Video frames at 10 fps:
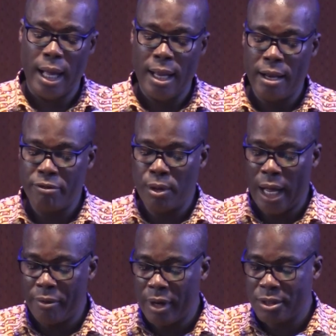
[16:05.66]
A level
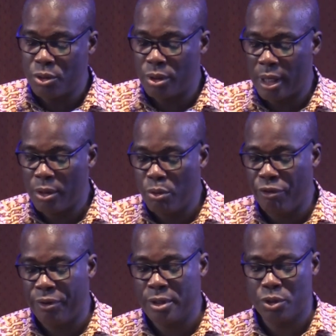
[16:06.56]
100 student who
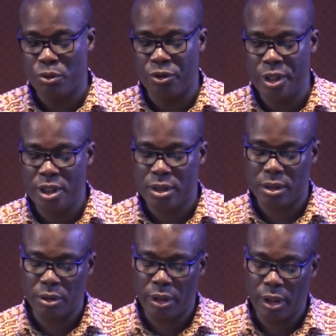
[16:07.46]
fails to reach